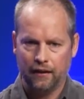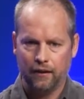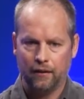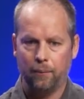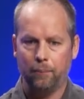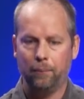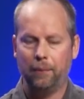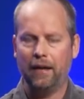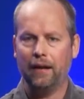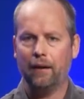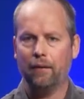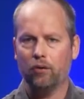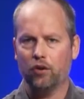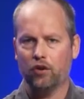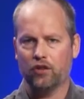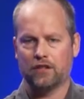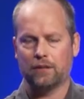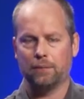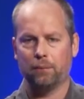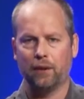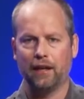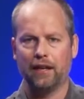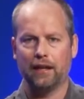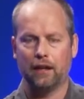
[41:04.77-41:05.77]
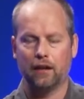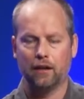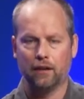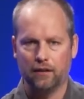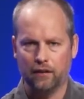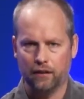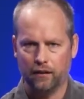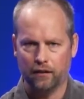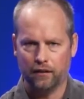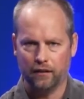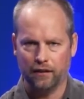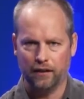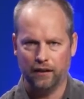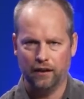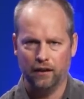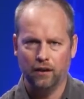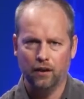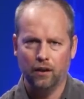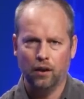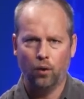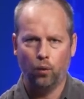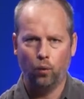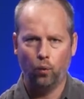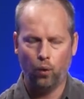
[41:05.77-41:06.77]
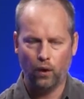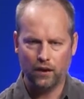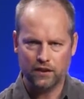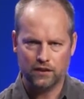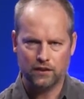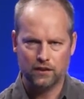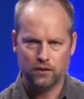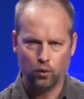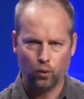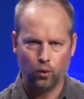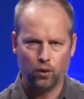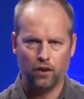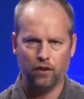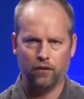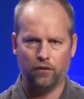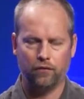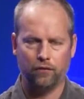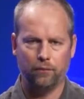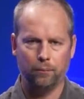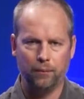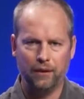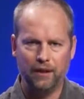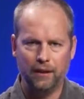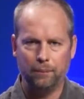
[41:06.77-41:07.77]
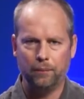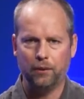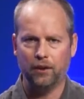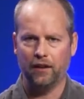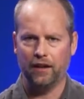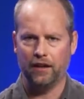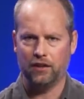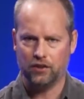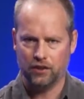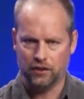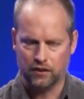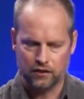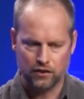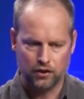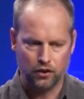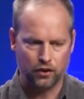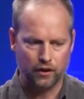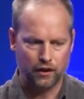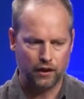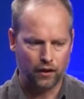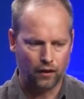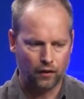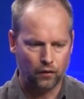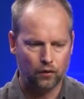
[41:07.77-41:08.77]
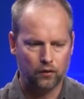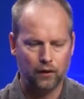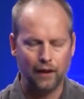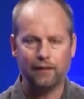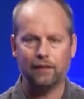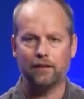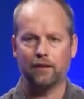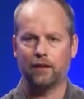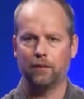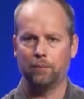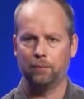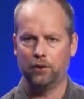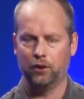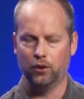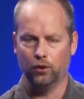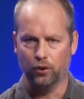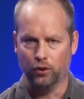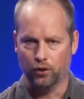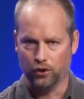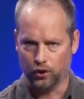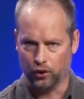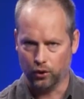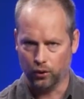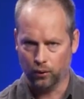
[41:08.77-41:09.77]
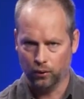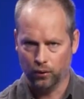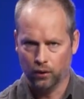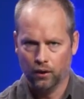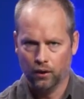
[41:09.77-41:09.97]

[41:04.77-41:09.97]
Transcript: being able to explain clearly what sort of manipulations you're going to let the computer do,